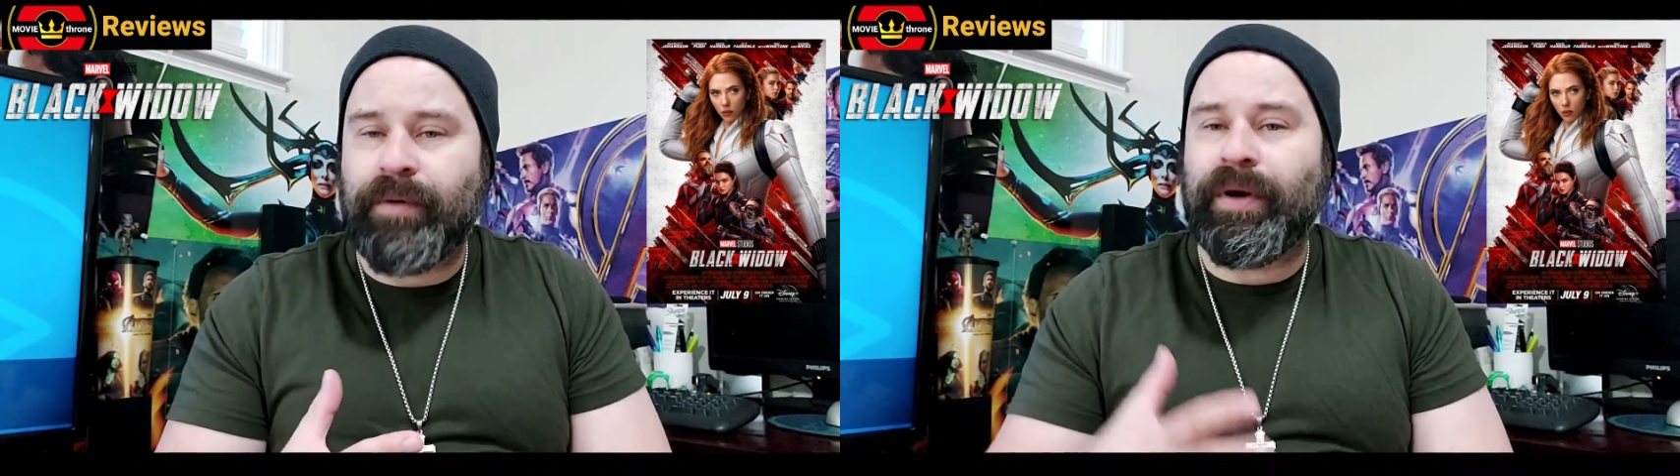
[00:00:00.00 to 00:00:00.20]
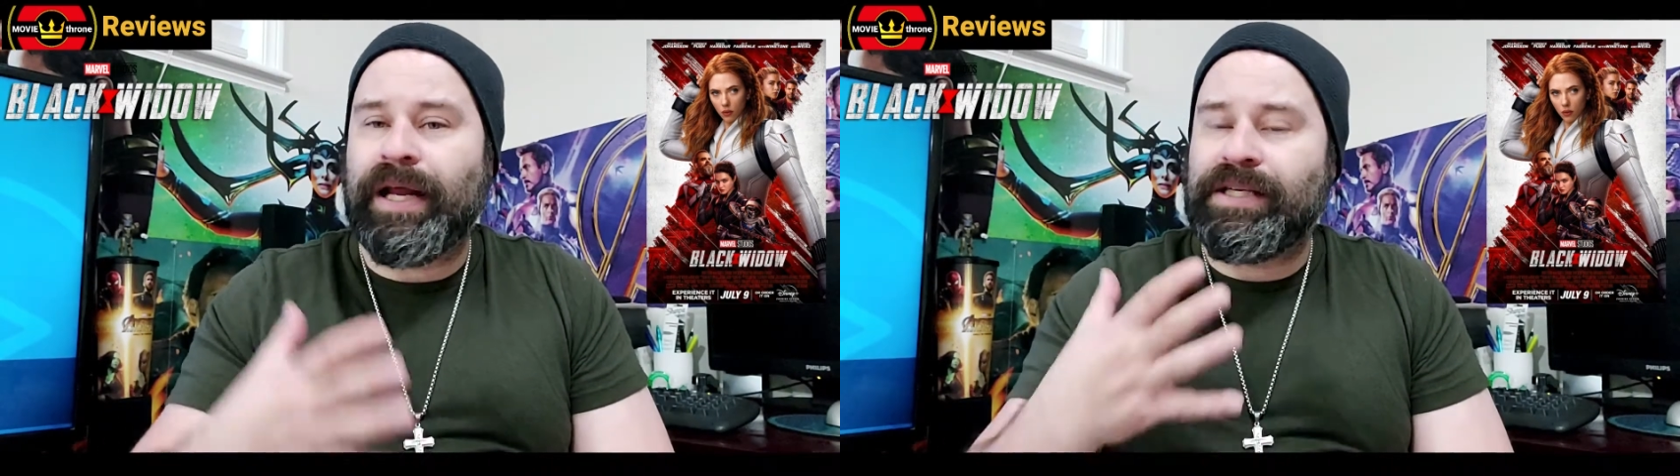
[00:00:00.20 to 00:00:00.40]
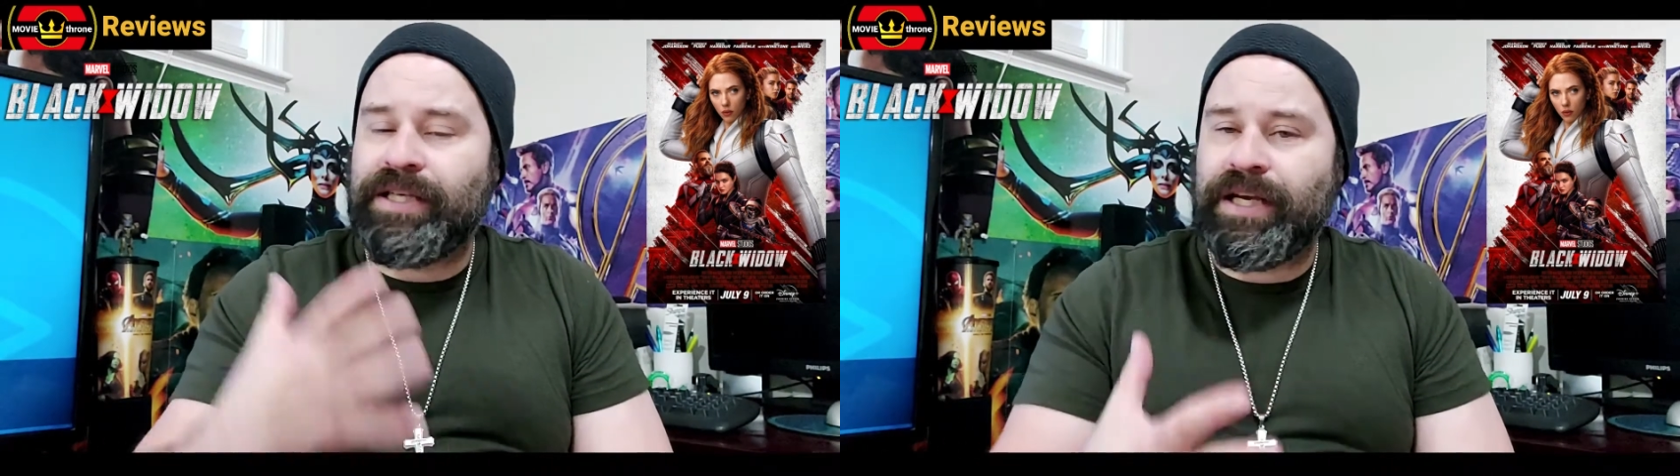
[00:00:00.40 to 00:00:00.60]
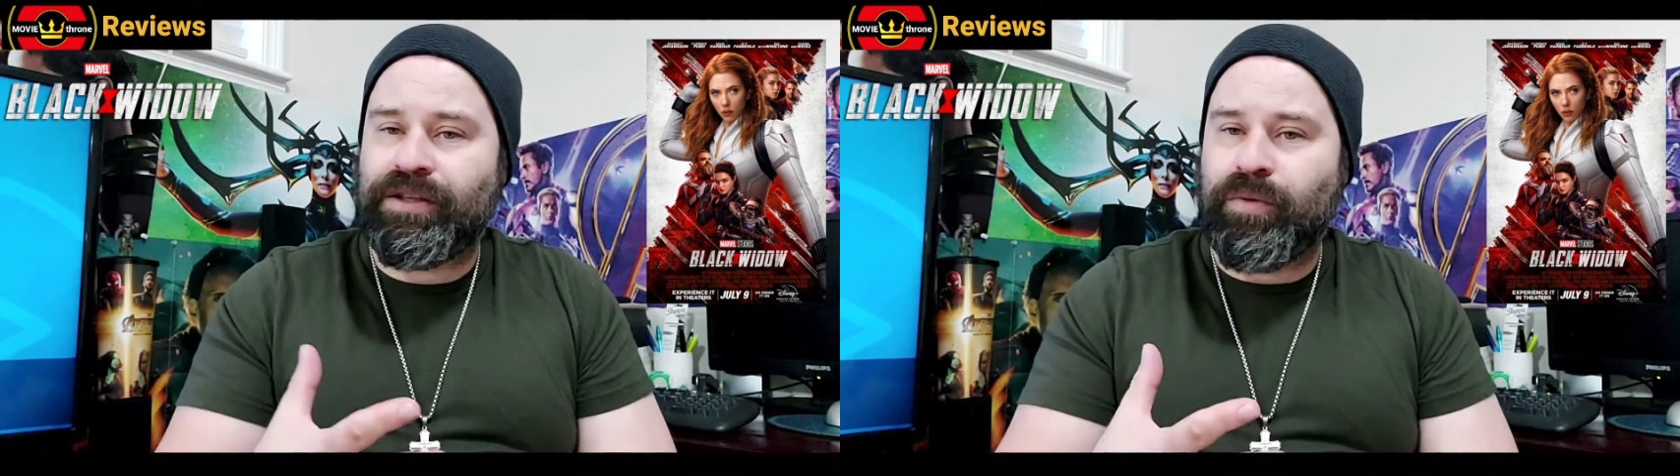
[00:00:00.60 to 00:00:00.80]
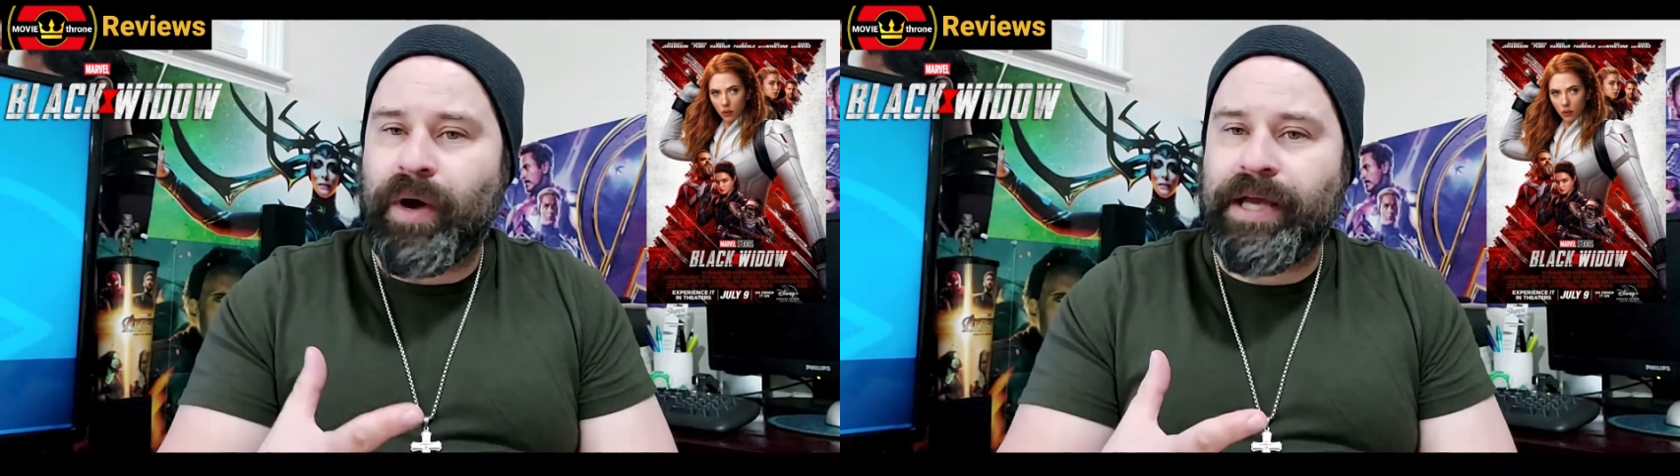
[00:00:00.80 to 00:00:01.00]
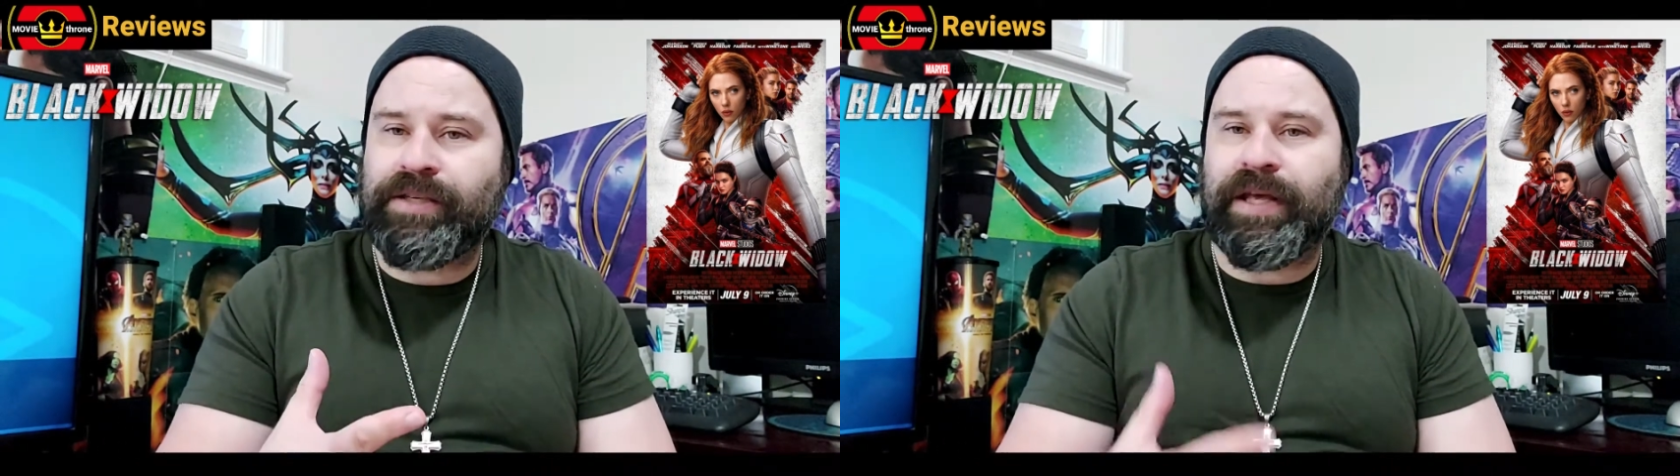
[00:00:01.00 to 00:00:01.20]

And when I see it twice,